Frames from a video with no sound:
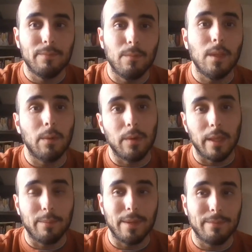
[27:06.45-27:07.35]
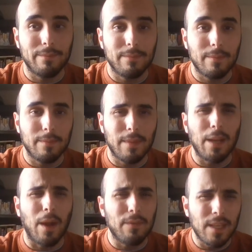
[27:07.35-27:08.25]
Well, not really, but I
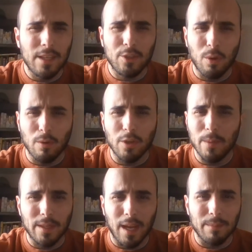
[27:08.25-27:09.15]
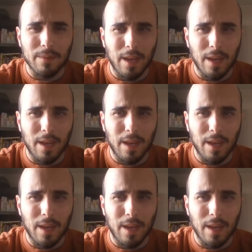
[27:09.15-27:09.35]
know I've said this joke so many times.